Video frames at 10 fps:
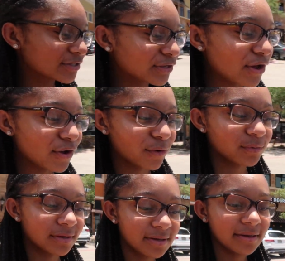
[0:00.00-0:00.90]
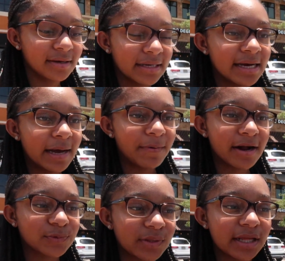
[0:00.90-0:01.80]
so i
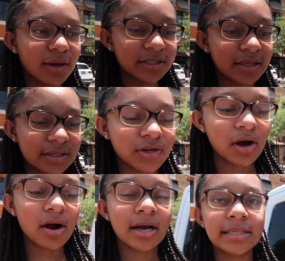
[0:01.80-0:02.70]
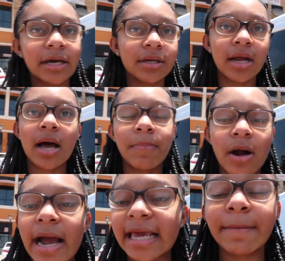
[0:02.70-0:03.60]
parked really close to this car because i could not
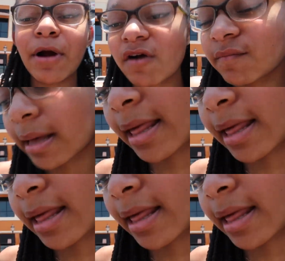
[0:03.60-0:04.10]
park i can't park for my